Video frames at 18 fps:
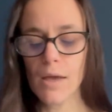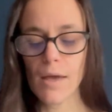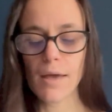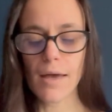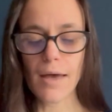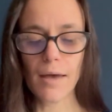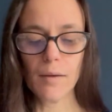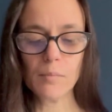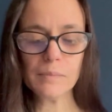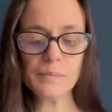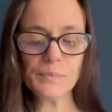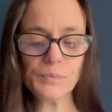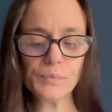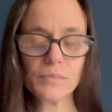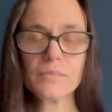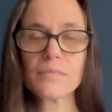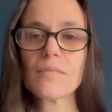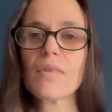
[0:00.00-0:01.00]

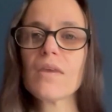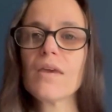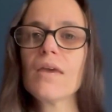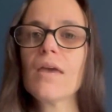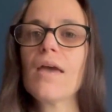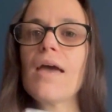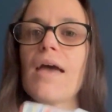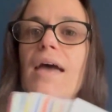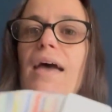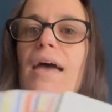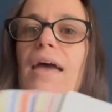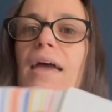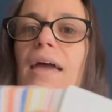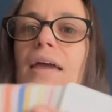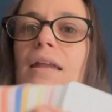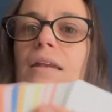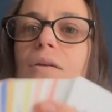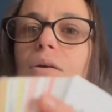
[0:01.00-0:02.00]

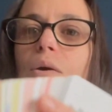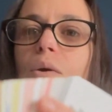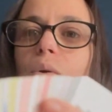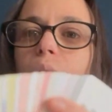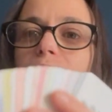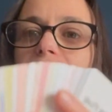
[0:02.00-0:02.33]
And we